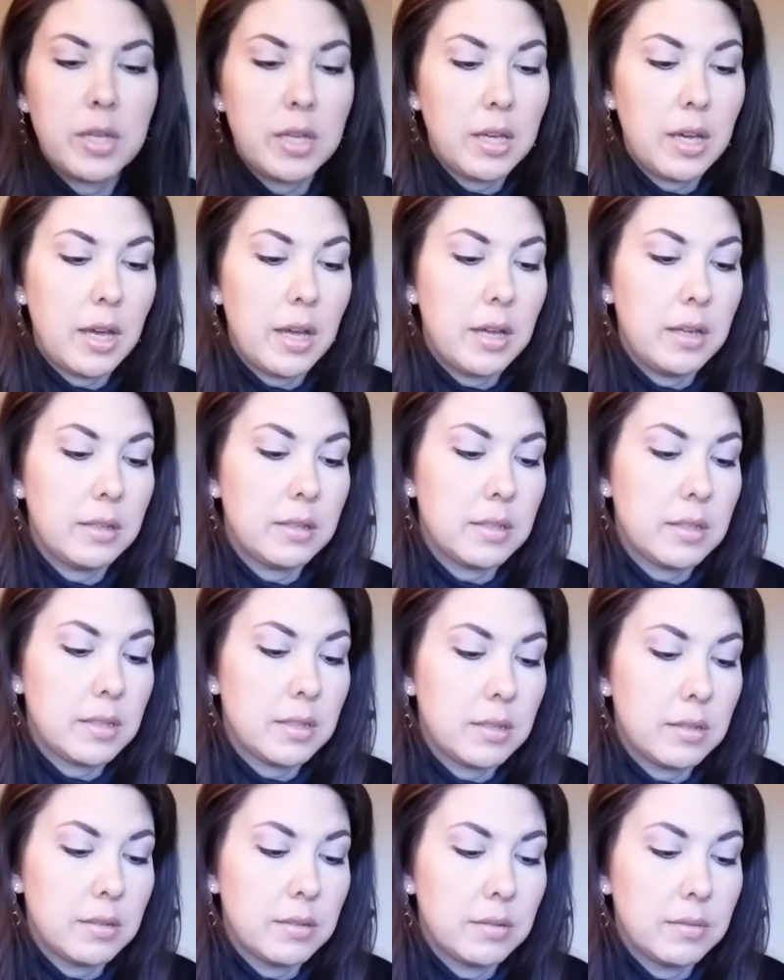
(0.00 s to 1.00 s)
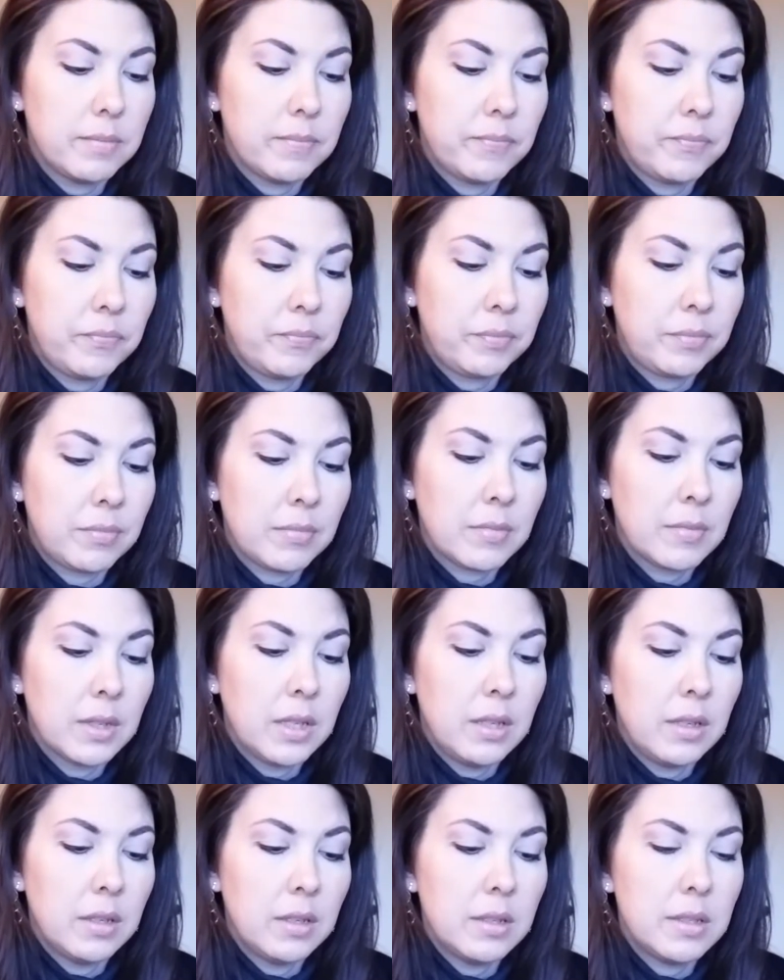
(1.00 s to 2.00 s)
get
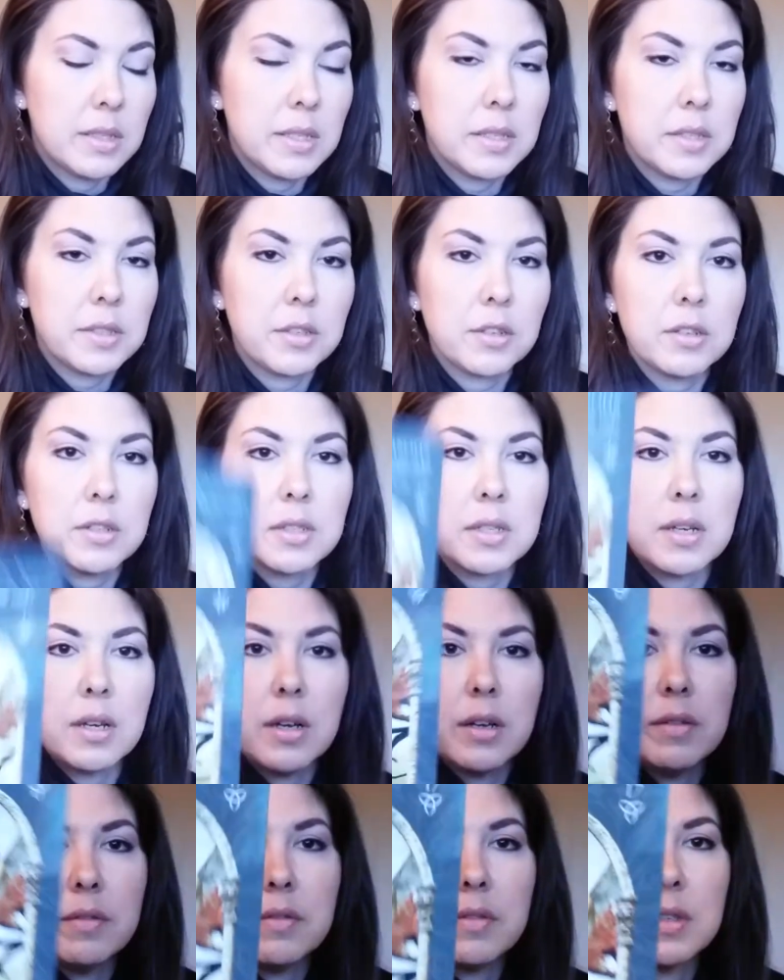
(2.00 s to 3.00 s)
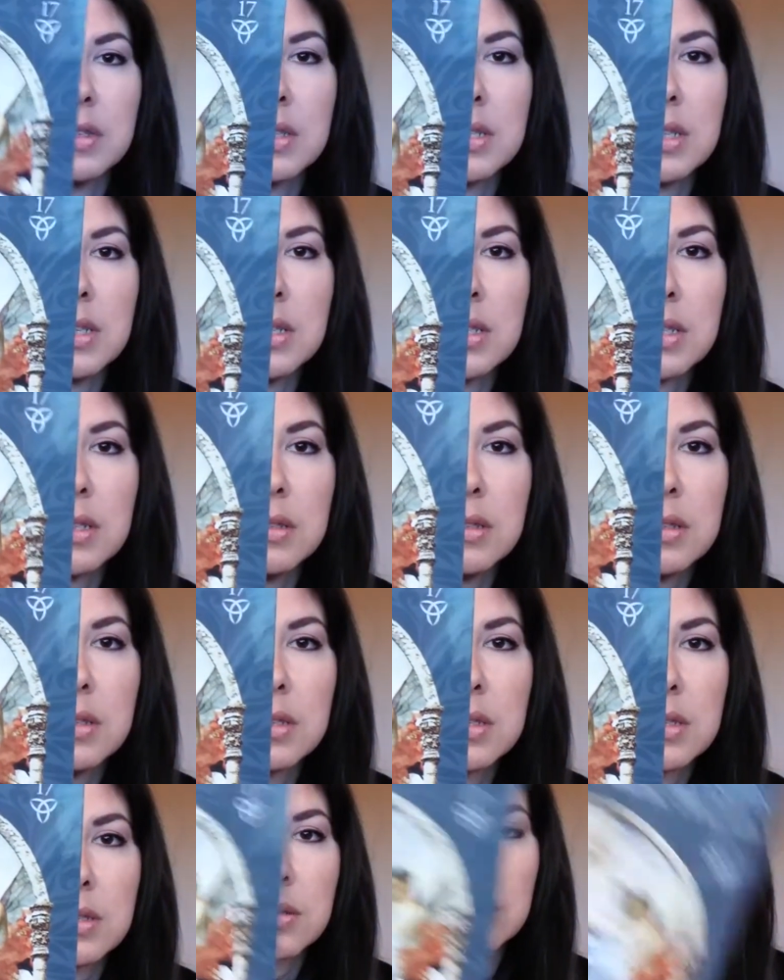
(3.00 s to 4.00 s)
Sisters of the
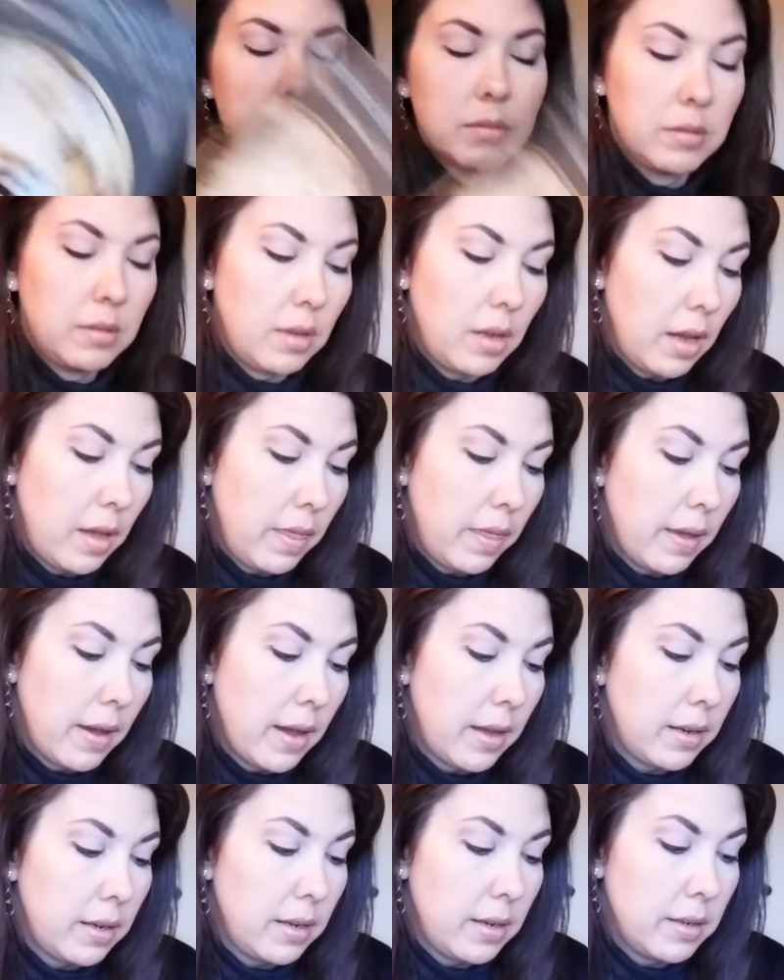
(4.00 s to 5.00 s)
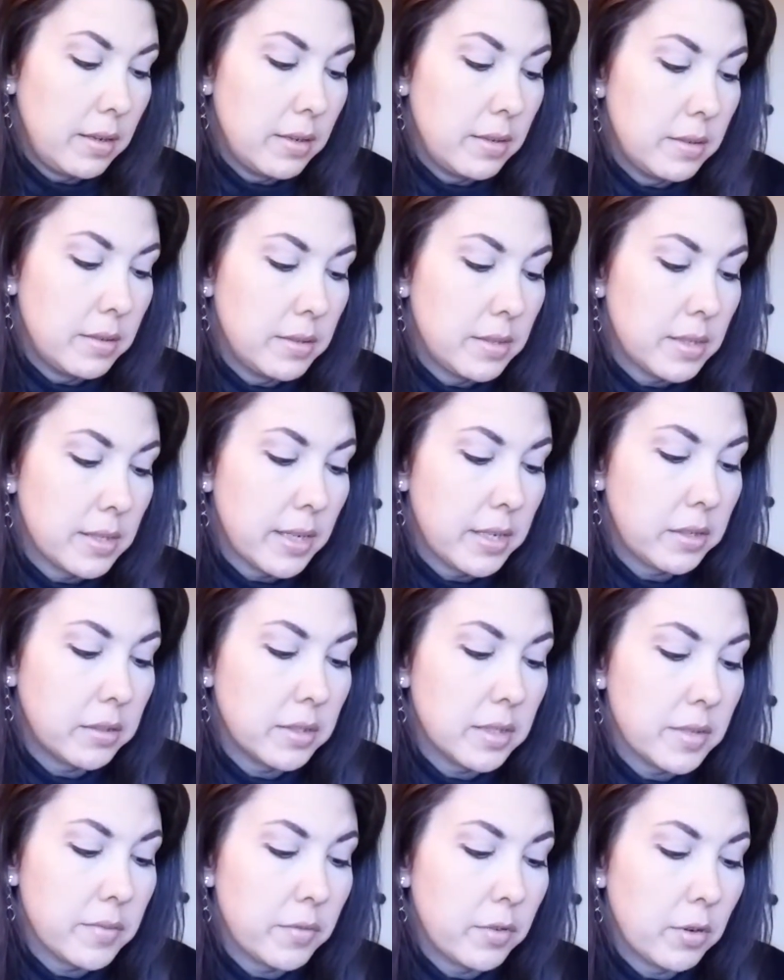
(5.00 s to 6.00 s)
Seasons, and that is
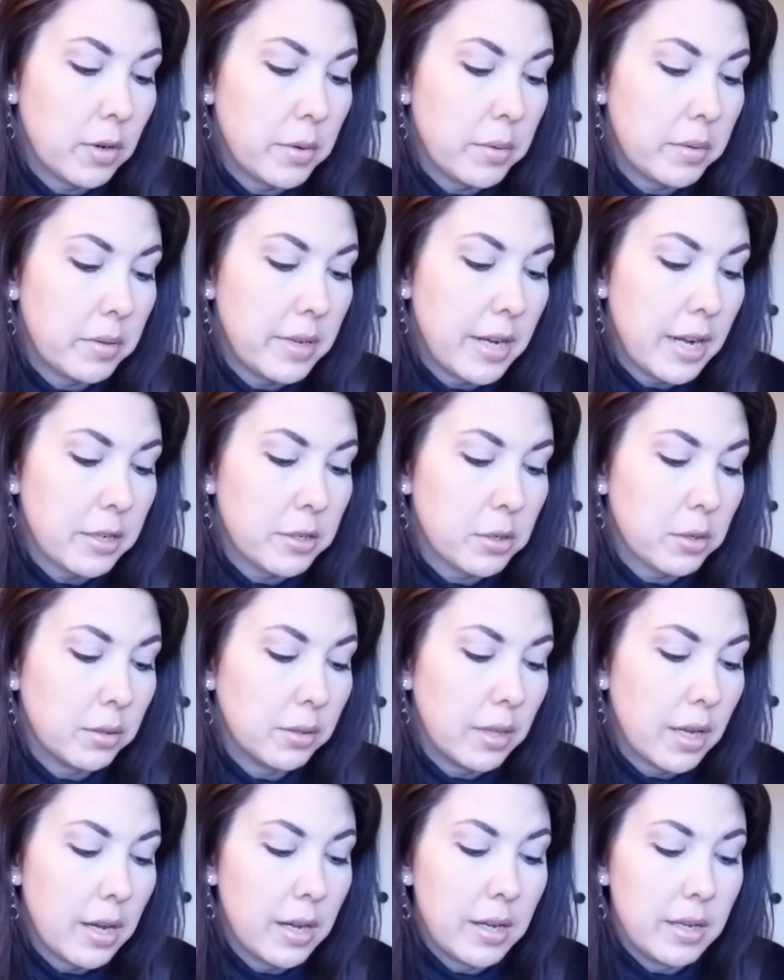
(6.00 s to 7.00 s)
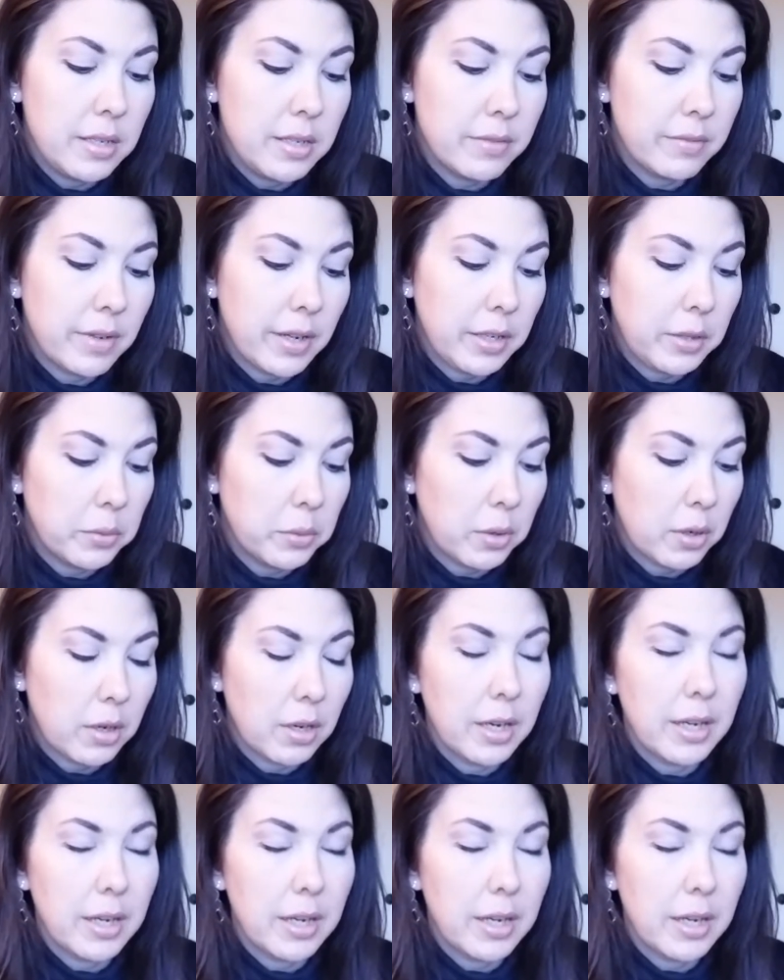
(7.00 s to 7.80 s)
cycles of growth, natural law, and divine order.